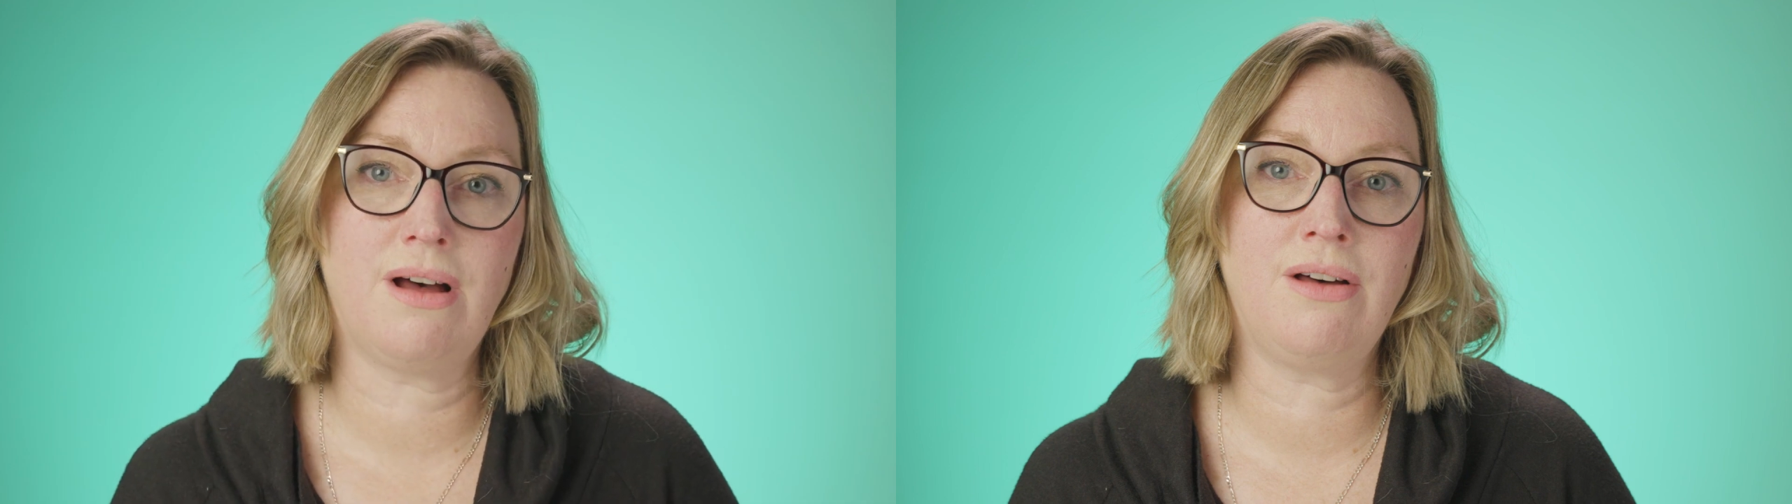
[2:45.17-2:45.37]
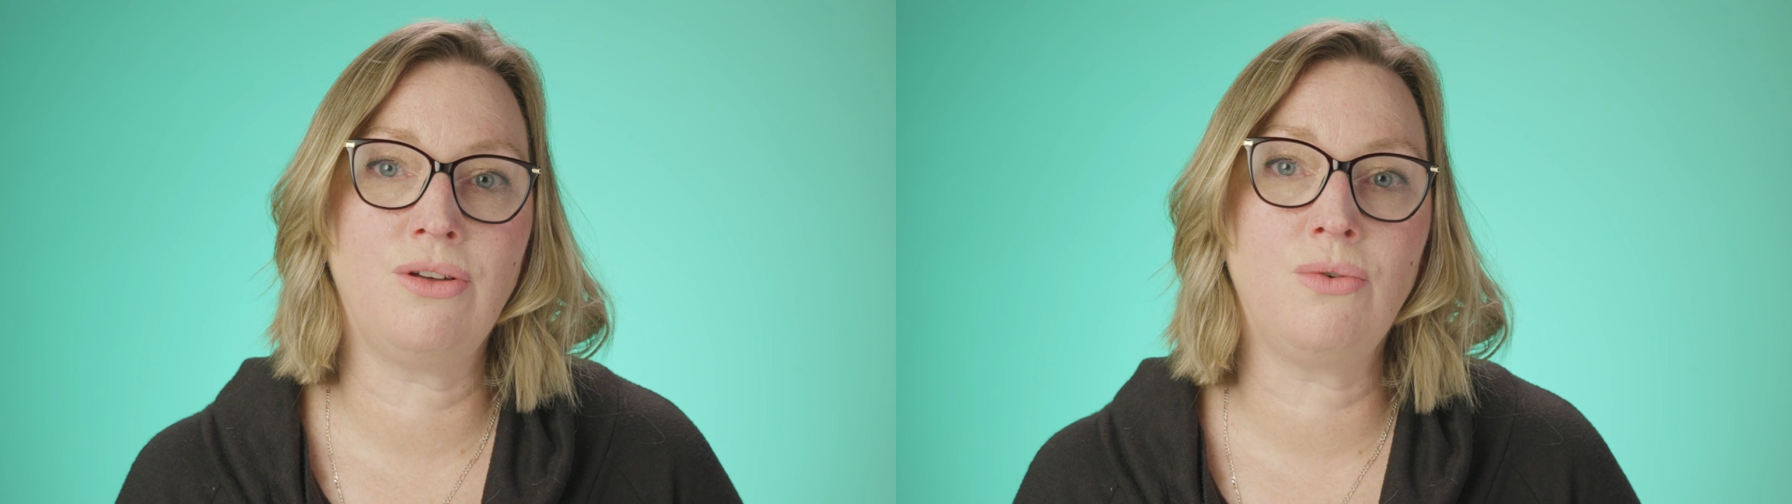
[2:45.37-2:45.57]

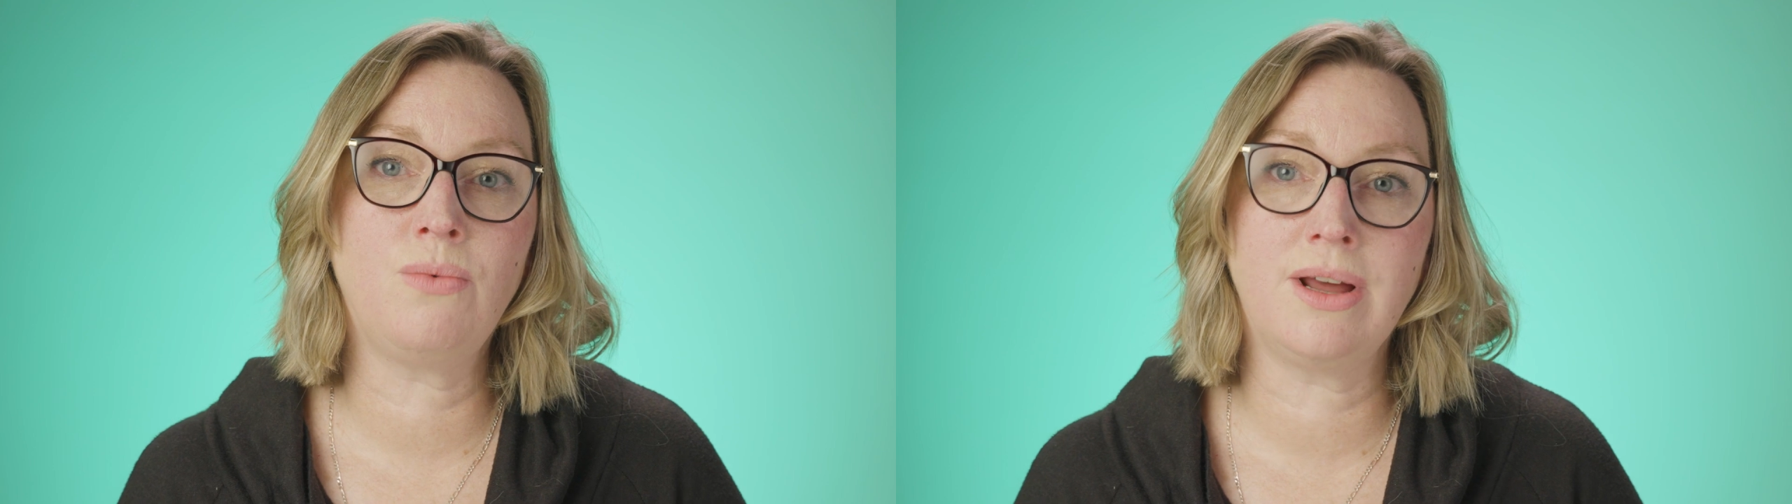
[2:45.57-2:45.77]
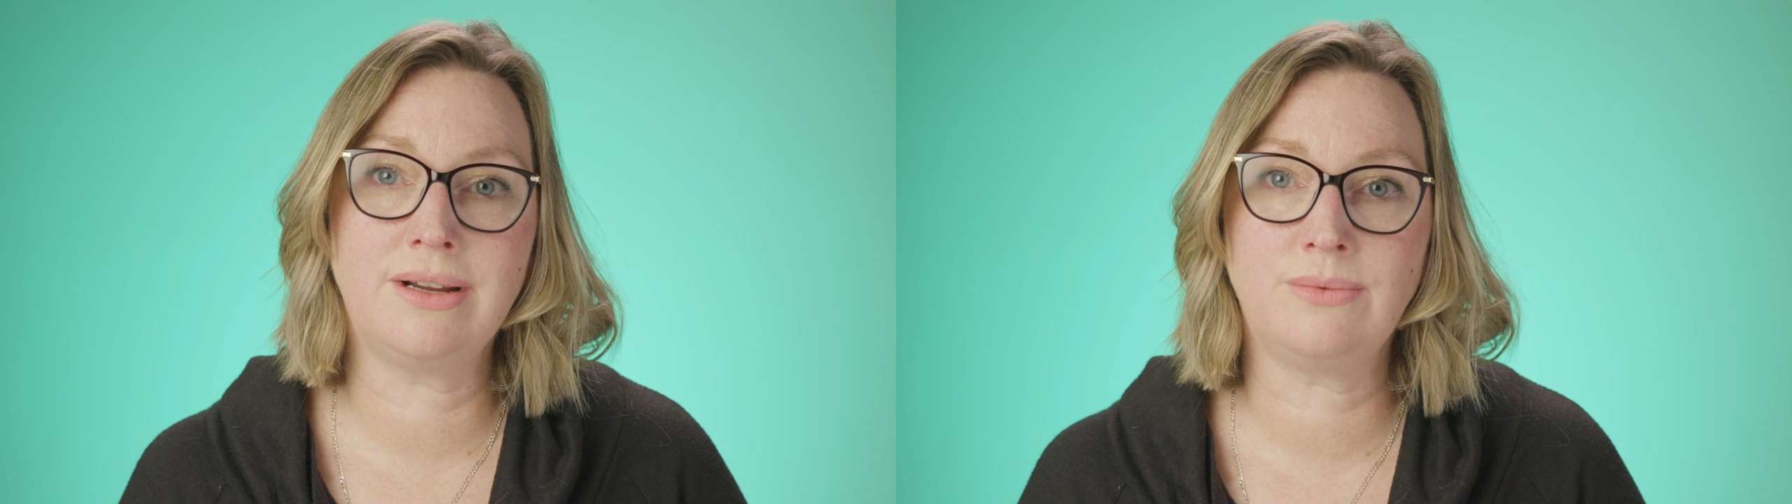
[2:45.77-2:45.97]
although
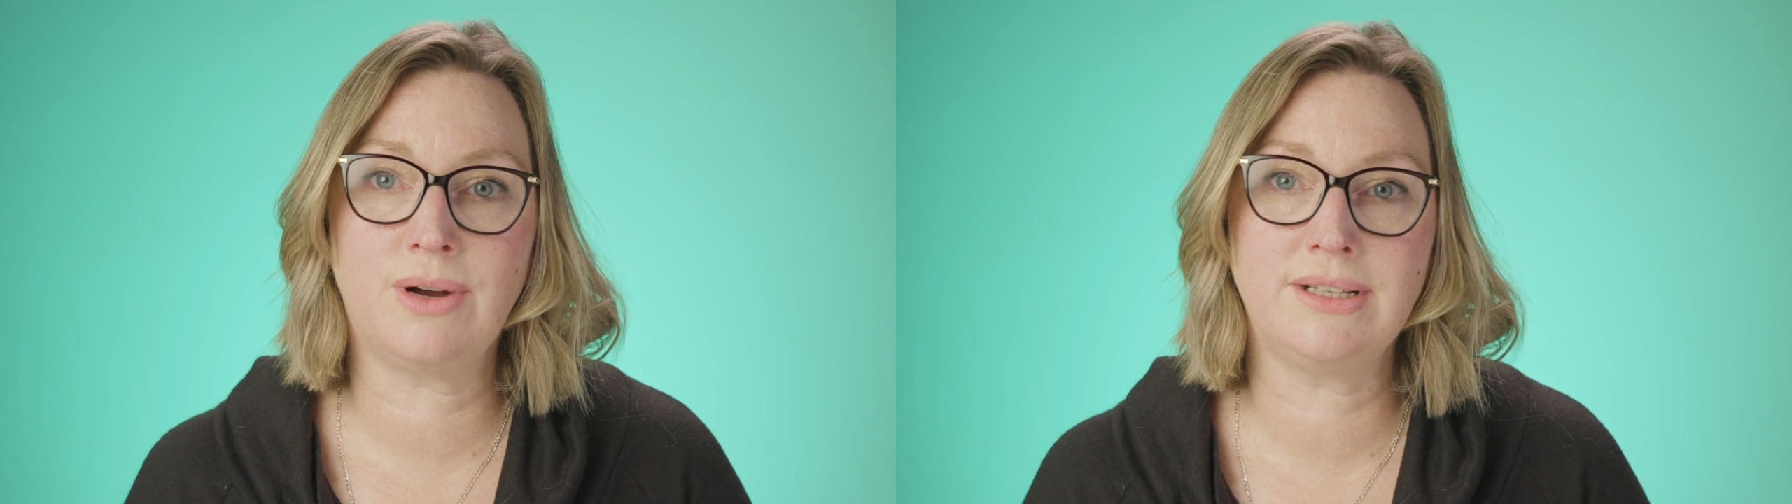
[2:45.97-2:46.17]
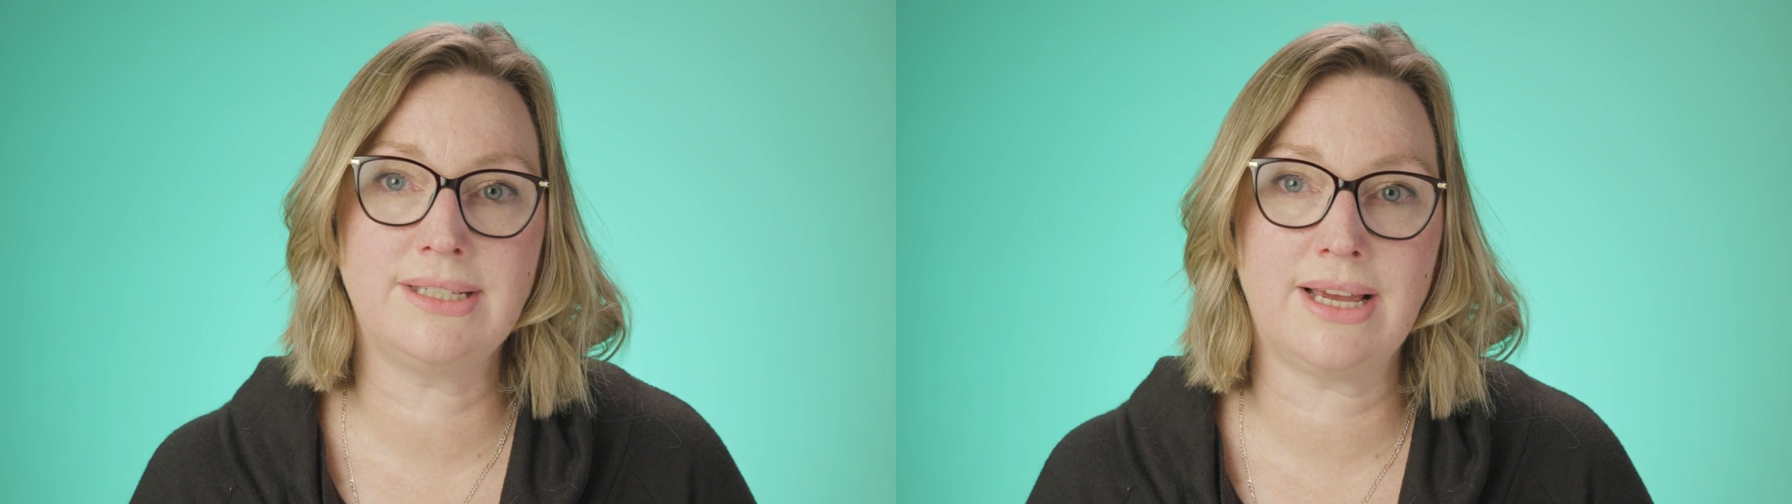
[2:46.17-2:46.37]

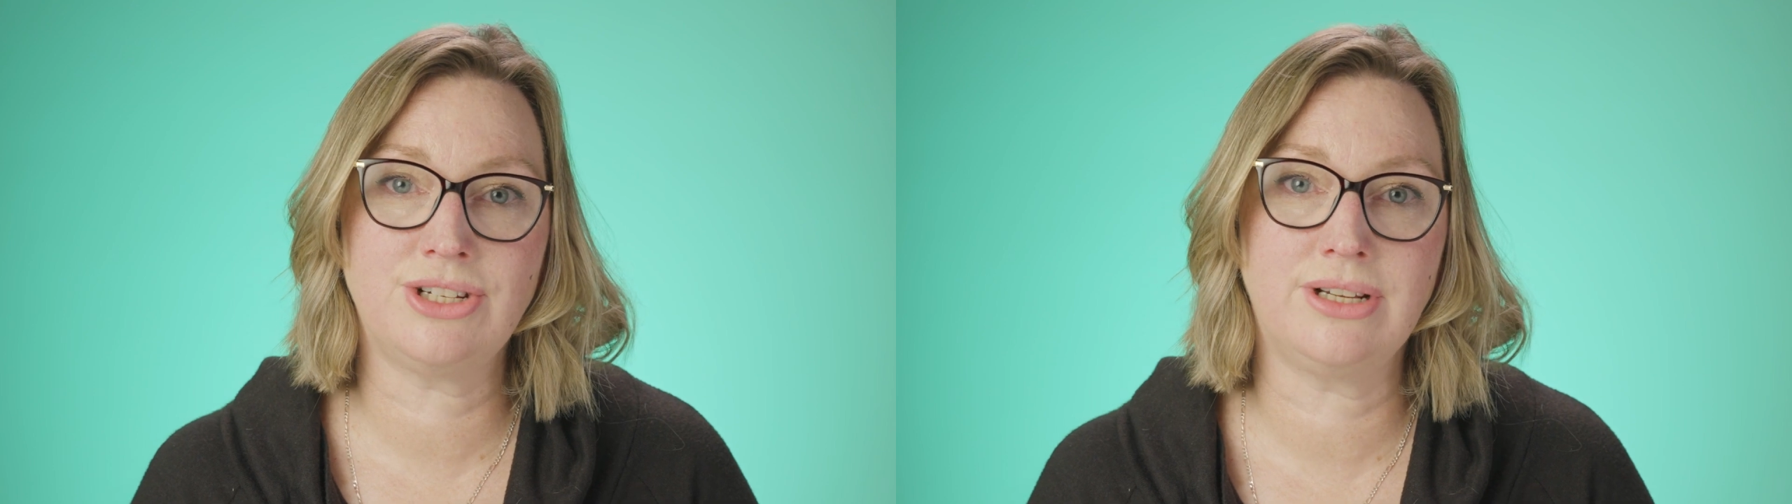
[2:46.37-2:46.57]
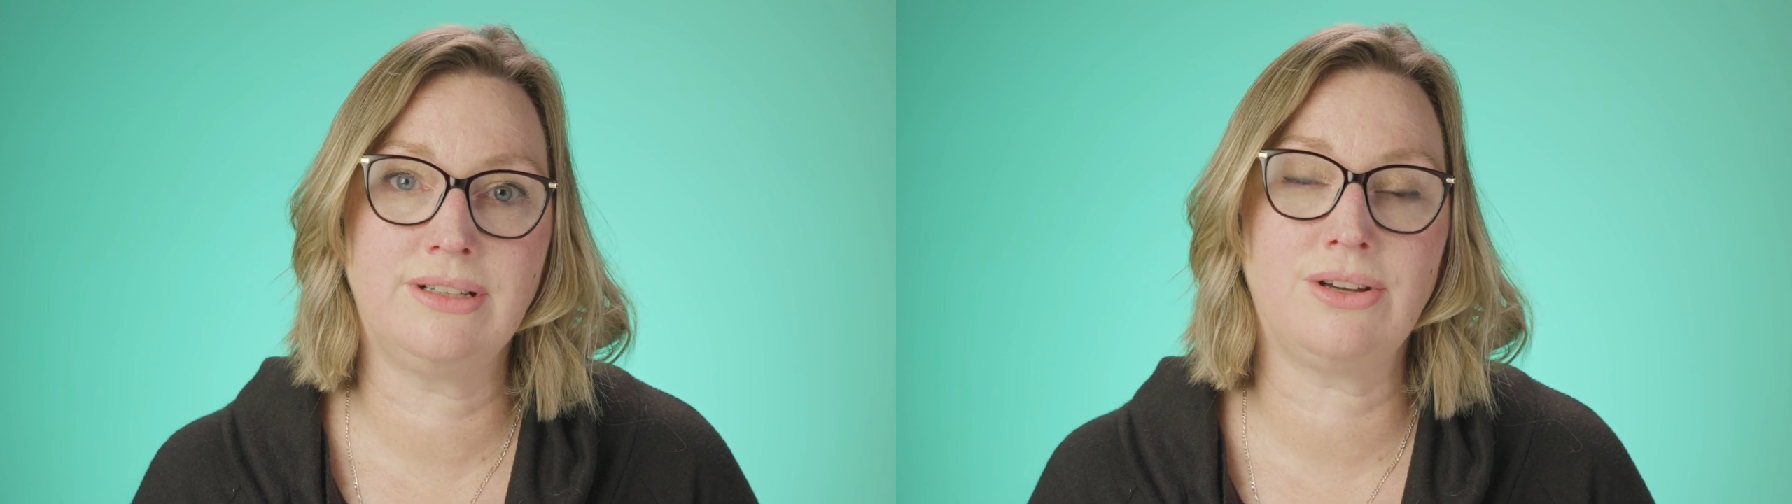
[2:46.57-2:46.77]
one-on-one sessions